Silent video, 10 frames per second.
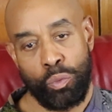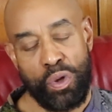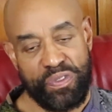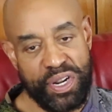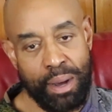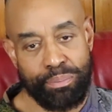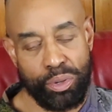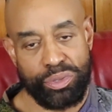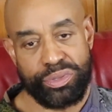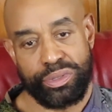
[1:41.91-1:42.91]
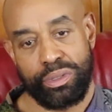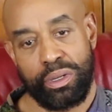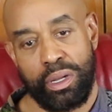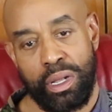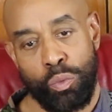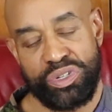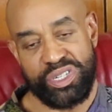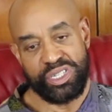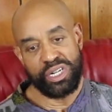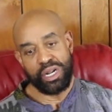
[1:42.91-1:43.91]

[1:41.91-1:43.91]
with numbers, which is the